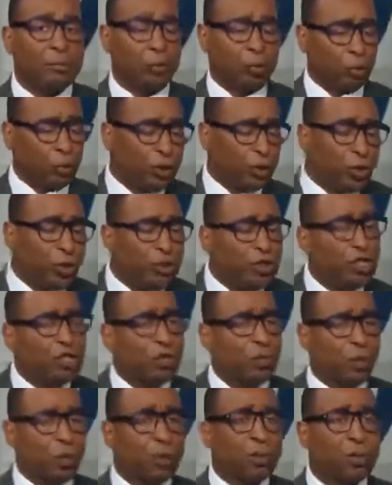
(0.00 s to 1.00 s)
reduce
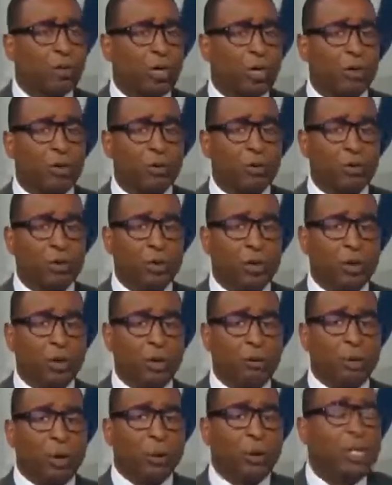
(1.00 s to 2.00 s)
his workload,
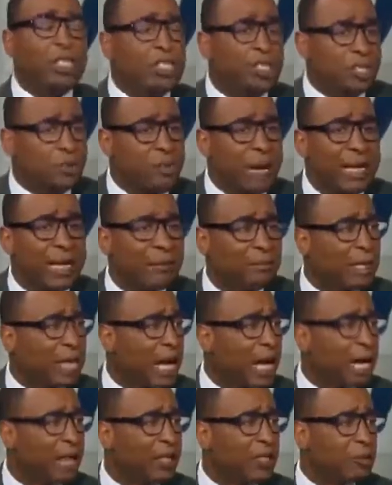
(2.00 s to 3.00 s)
but we just made him the
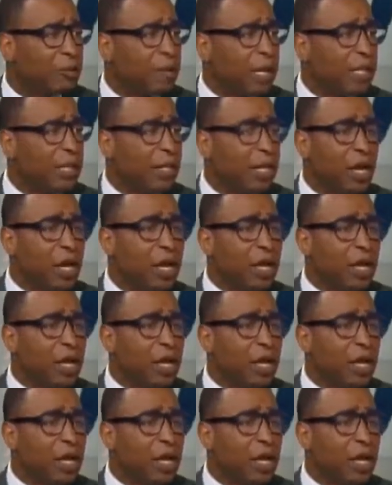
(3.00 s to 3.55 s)
highest paid.